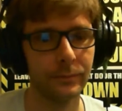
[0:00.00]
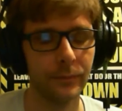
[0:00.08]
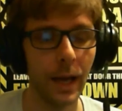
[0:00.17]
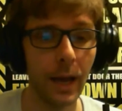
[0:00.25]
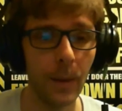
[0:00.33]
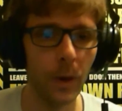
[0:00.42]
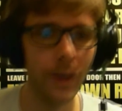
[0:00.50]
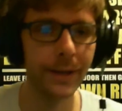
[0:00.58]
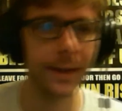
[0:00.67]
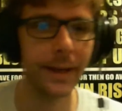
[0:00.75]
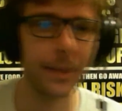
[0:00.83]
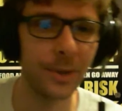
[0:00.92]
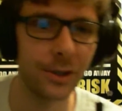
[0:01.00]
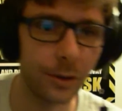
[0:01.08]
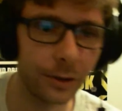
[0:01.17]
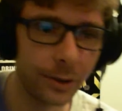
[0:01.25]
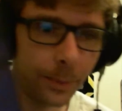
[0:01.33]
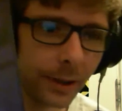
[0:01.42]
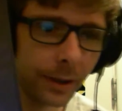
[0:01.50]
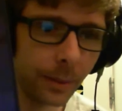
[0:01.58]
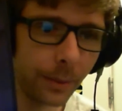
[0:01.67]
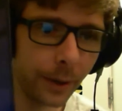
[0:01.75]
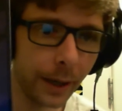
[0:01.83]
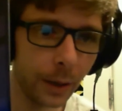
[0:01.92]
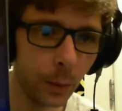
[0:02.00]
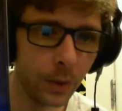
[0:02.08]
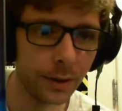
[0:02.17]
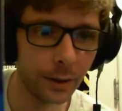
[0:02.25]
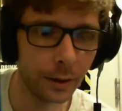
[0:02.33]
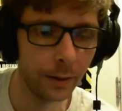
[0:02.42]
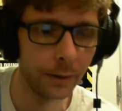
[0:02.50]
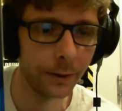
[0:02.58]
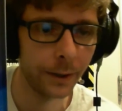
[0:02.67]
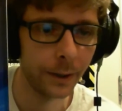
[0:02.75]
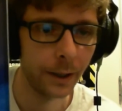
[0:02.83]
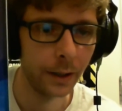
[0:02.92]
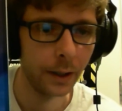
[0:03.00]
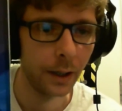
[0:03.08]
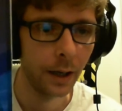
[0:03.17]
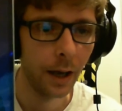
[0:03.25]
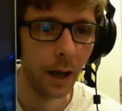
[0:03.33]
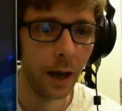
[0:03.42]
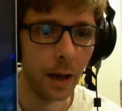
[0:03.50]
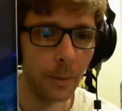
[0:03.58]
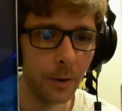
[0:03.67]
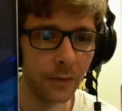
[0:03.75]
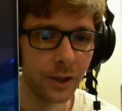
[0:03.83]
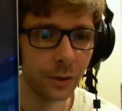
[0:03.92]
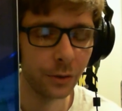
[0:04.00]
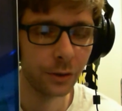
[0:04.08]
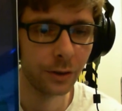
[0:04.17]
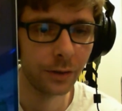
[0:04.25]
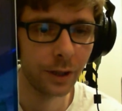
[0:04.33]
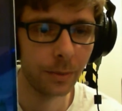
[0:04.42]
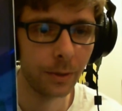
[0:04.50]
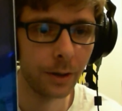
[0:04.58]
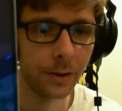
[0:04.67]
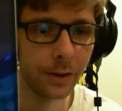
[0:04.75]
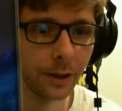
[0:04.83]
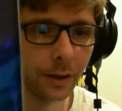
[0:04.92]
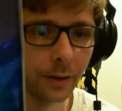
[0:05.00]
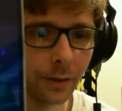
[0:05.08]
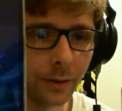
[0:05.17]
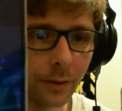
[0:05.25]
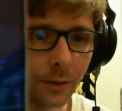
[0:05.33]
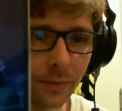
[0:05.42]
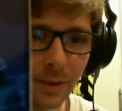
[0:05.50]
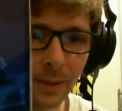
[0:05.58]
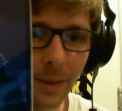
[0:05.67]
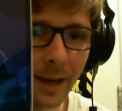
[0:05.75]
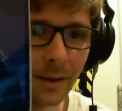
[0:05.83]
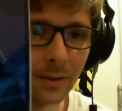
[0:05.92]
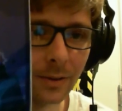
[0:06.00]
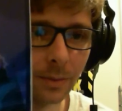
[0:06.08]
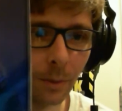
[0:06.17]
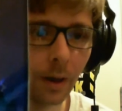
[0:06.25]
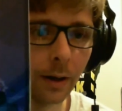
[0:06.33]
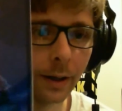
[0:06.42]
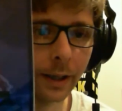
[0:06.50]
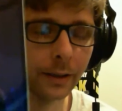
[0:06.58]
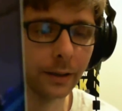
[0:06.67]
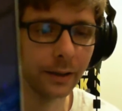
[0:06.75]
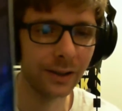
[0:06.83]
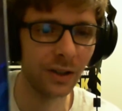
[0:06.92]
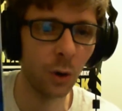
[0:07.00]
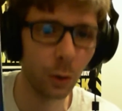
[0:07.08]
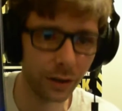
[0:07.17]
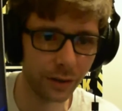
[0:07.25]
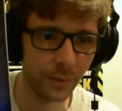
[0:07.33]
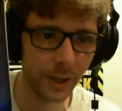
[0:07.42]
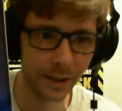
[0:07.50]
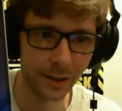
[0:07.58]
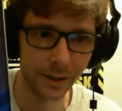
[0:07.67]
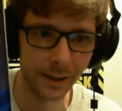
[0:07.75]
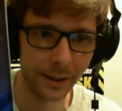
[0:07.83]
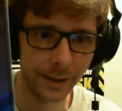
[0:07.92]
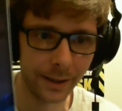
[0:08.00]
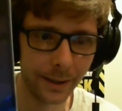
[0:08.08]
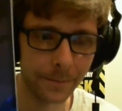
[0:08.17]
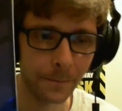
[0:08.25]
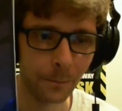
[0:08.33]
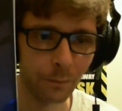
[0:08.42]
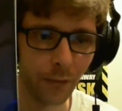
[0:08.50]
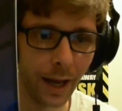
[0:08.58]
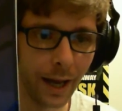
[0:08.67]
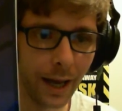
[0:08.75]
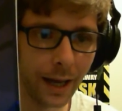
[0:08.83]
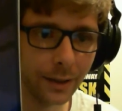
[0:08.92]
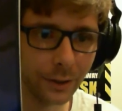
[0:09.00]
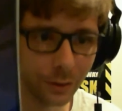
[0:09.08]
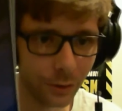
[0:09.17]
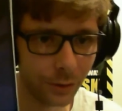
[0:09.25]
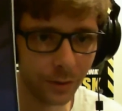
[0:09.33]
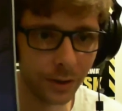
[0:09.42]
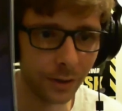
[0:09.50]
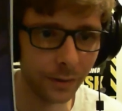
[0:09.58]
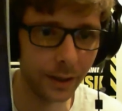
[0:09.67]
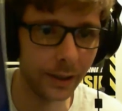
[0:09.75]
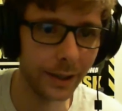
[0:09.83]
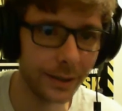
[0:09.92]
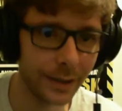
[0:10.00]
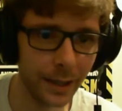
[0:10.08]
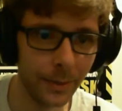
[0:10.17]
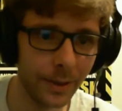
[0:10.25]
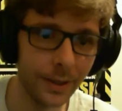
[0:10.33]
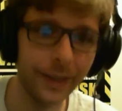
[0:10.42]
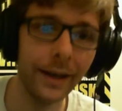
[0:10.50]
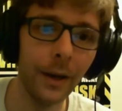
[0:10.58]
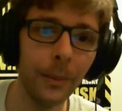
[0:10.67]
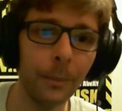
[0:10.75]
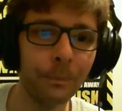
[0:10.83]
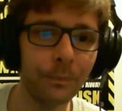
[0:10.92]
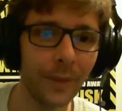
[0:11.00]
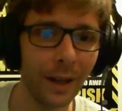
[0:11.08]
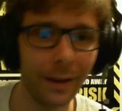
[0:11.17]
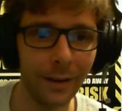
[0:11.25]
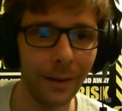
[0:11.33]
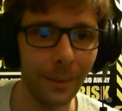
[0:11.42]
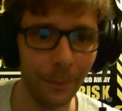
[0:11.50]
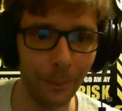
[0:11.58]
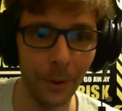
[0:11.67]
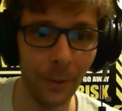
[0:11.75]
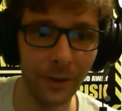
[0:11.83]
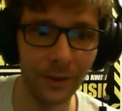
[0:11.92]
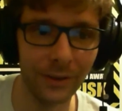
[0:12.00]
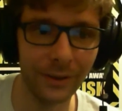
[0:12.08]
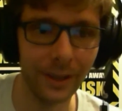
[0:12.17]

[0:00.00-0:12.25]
And um, while you're there, be sure to pick up a Wyntercon um, official souvenir brochure. £3, bargain. It's got all the information you need in it. And it's also a souvenir you get to keep it, take it home bonus.